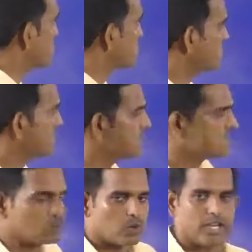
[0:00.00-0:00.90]
So this
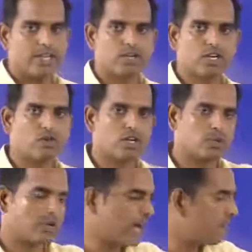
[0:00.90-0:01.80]
is why you are
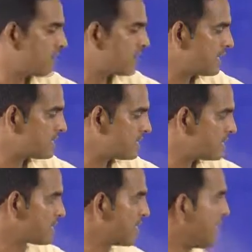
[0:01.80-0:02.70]
going to have arrays
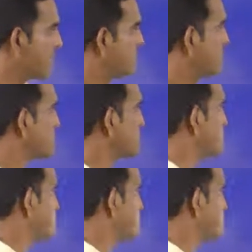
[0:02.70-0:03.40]
in C language.